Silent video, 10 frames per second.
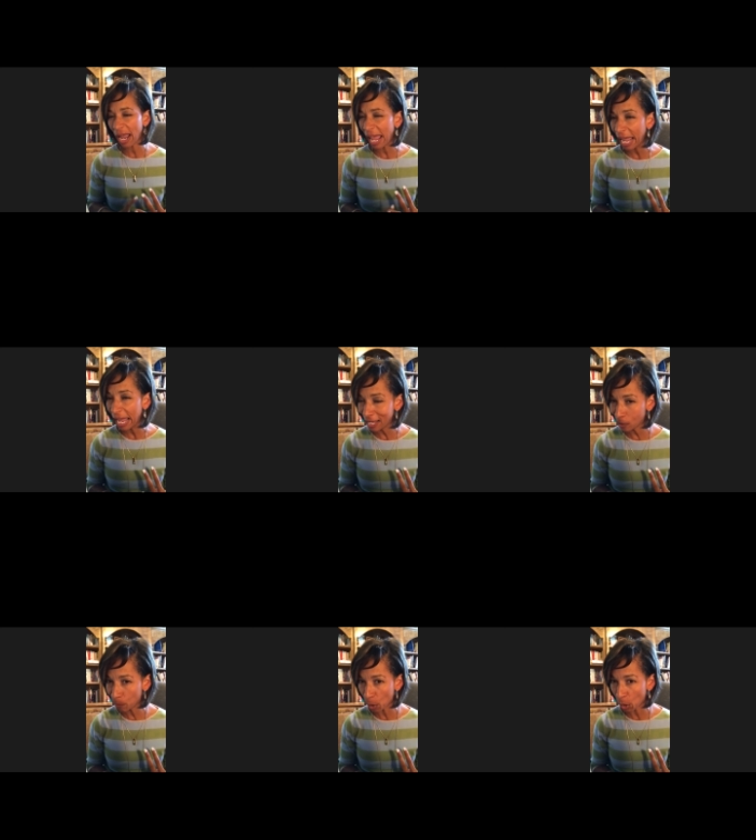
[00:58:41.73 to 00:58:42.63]

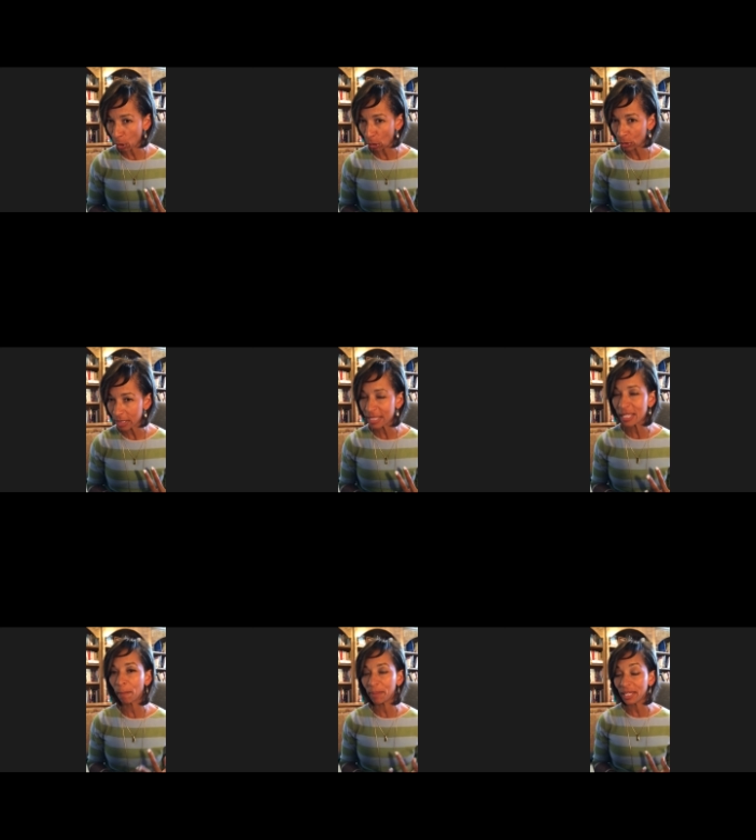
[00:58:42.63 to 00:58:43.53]
able to
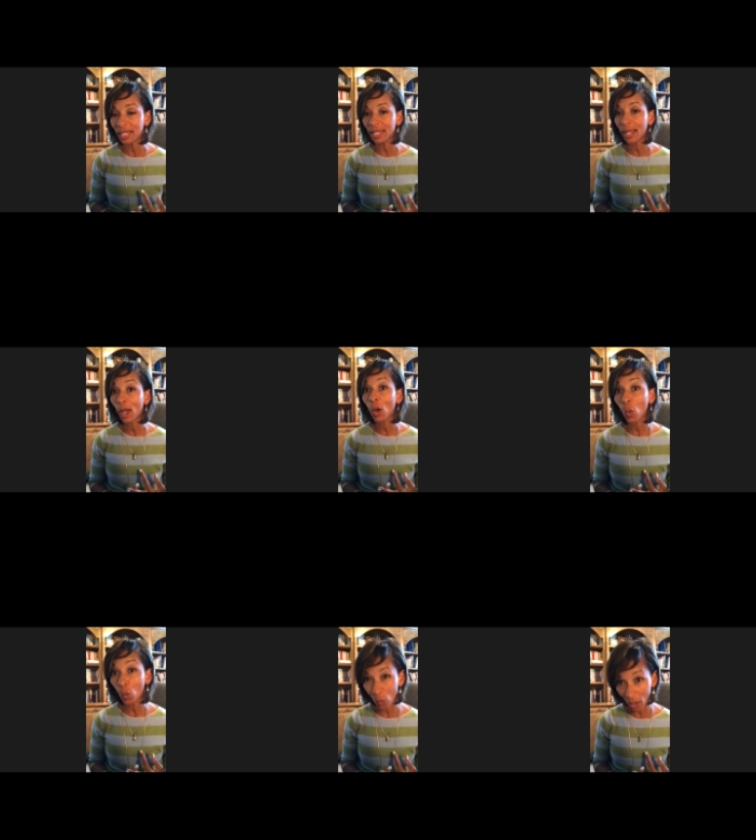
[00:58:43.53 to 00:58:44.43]
be
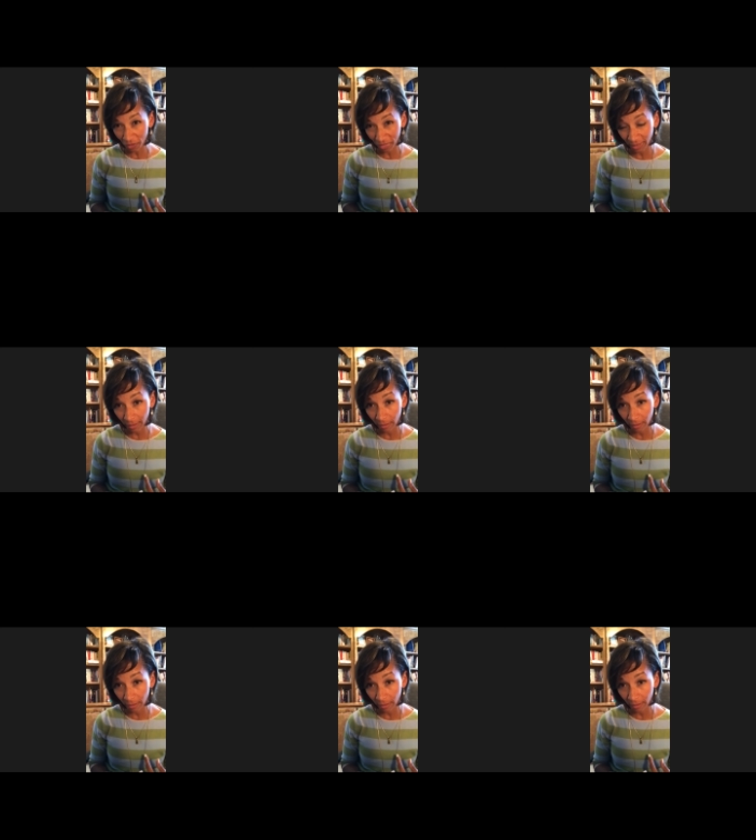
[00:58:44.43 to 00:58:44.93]
wealthy?